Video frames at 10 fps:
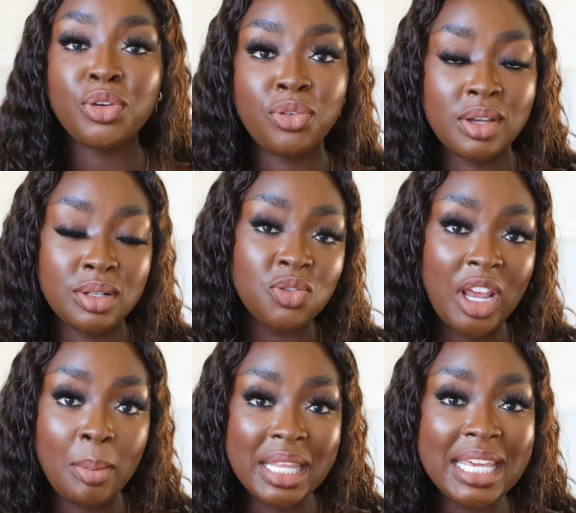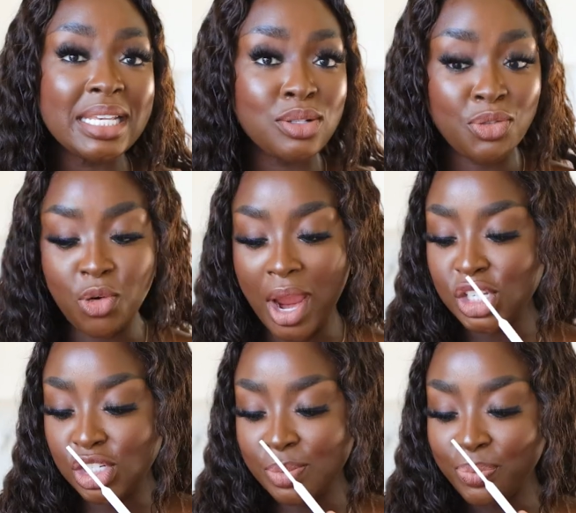The fragrance family is
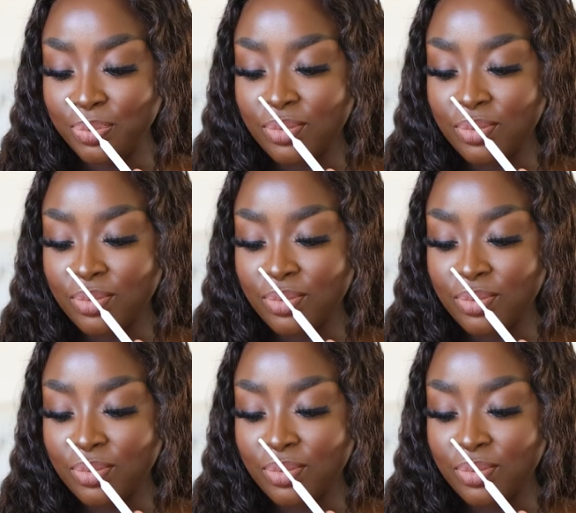fresh.